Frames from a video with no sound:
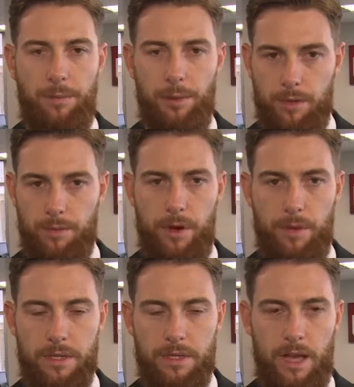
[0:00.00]
building
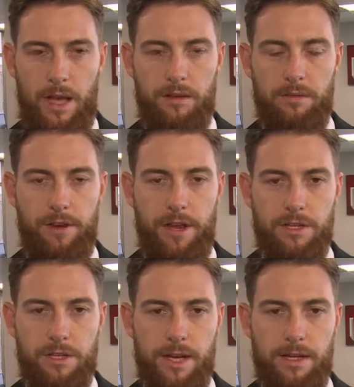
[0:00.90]
permits and
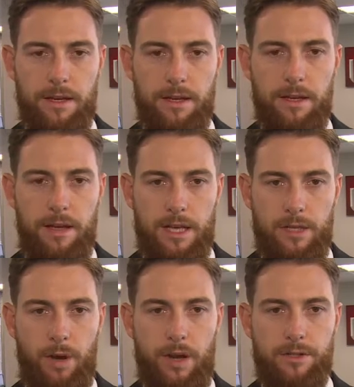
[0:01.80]
inflation data,
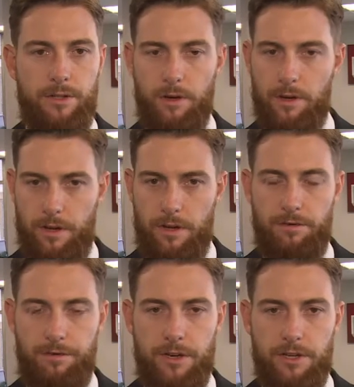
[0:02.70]
as well as Eurozone
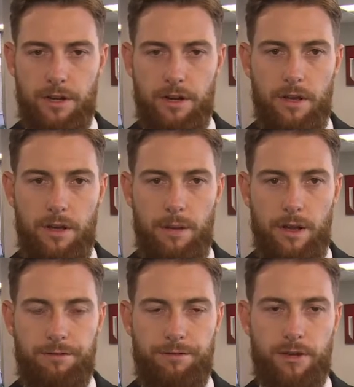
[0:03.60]
inflation,
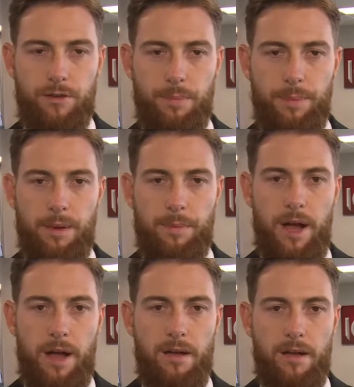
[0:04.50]
manufacturing
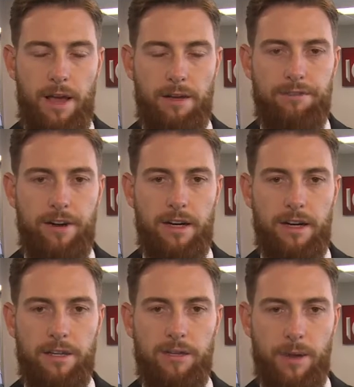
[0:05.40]
PMI, and
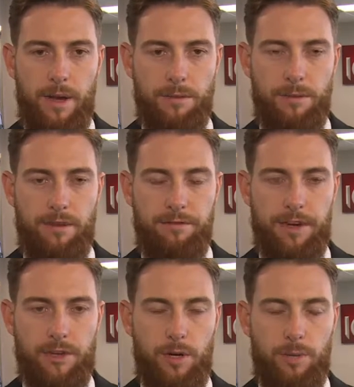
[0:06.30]
finally US
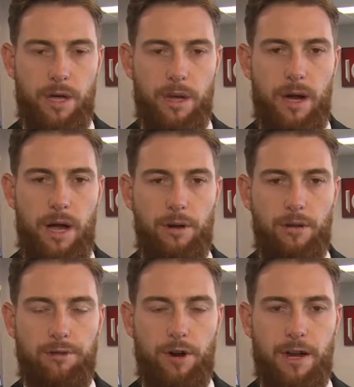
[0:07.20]
manufacturing PMI
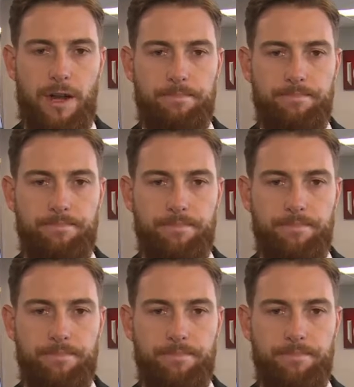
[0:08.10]
on Friday.